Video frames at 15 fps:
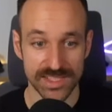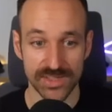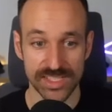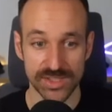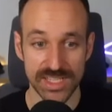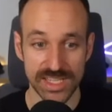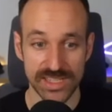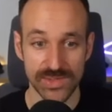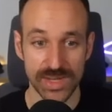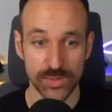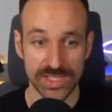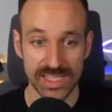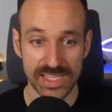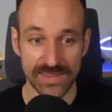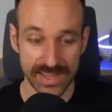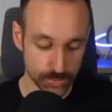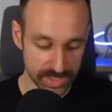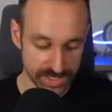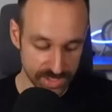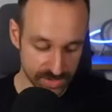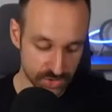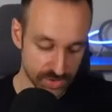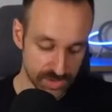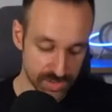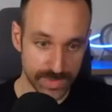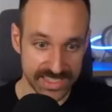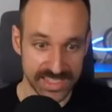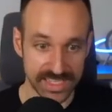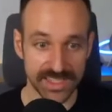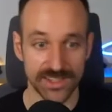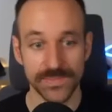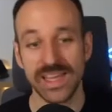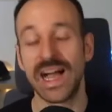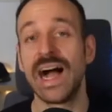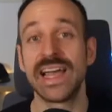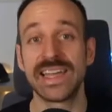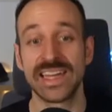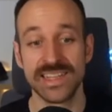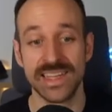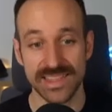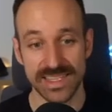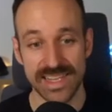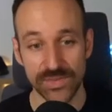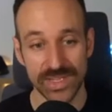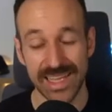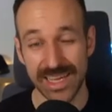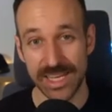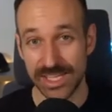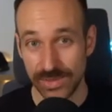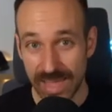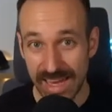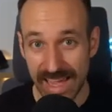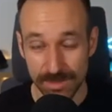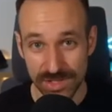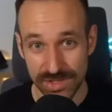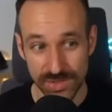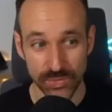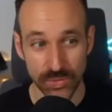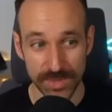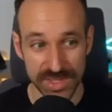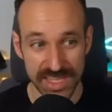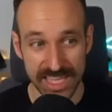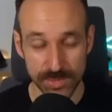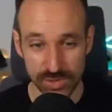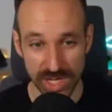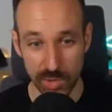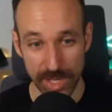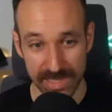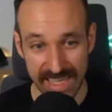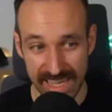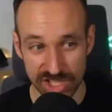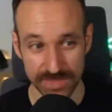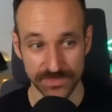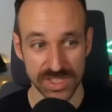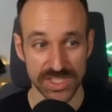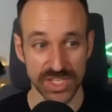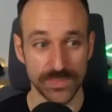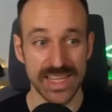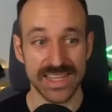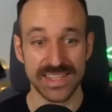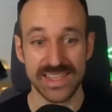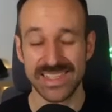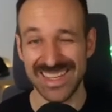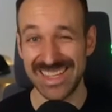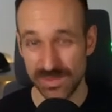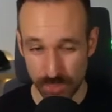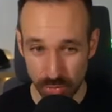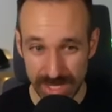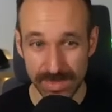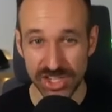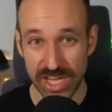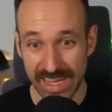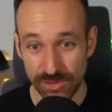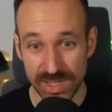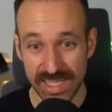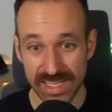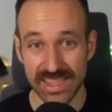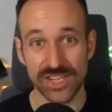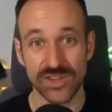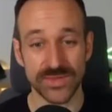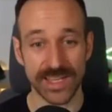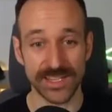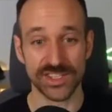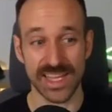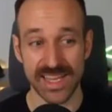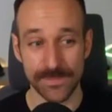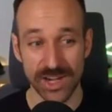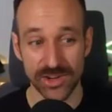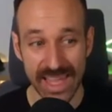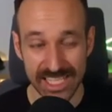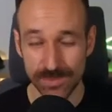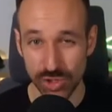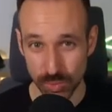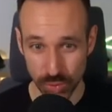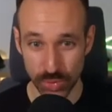So let's continue, and we see if I now press Control Command Z here, I get the dev client menu that I'm used to from the Expo Go application. So this is pretty much everything that you have to understand about Expo